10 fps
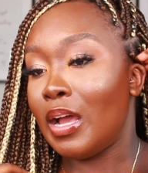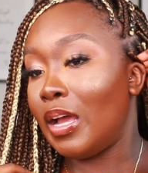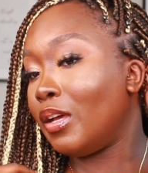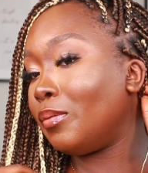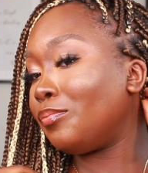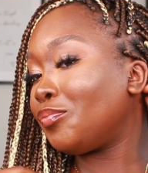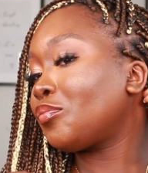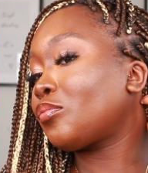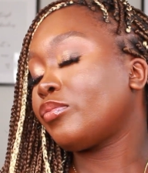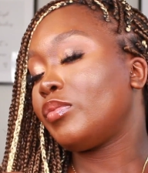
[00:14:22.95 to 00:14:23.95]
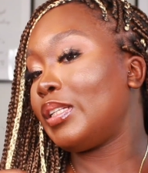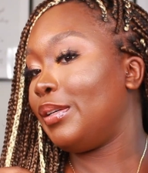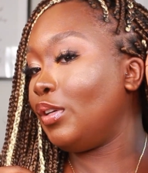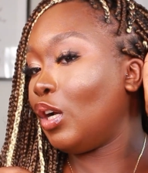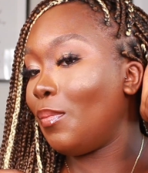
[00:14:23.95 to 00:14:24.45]

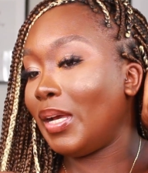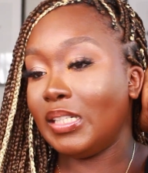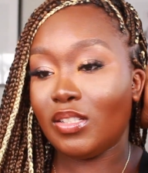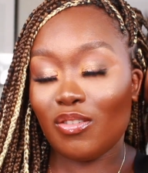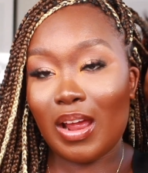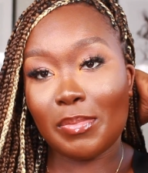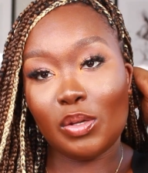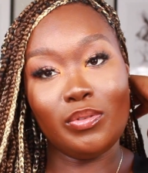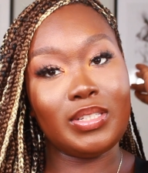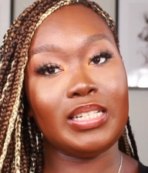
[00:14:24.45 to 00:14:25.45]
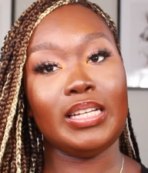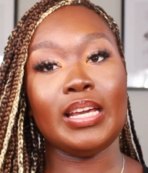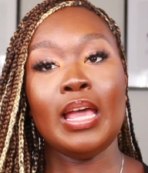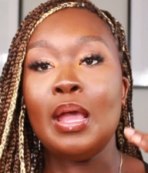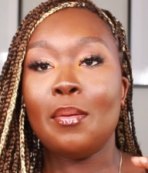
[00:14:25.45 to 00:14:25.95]
If you go on my Instagram, you will
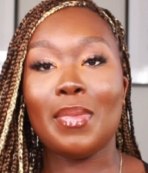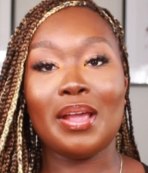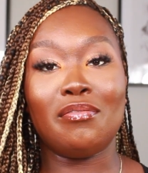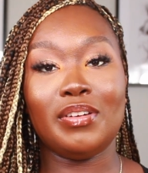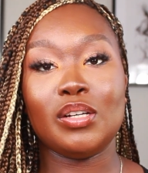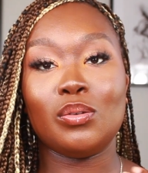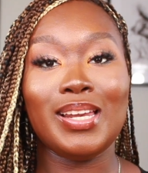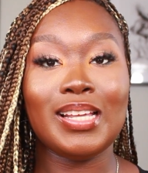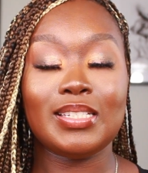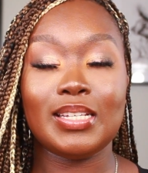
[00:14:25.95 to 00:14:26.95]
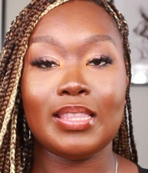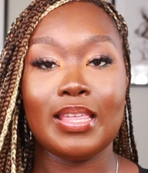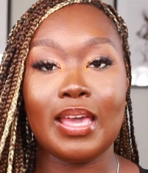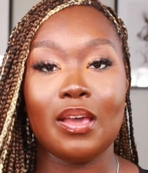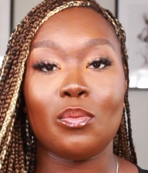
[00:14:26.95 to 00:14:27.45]
see my reel listed
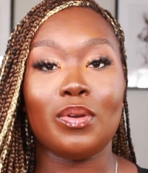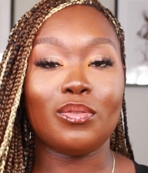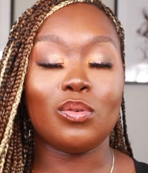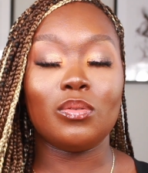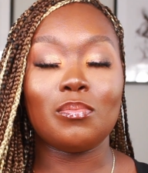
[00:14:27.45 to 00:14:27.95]
there, with all,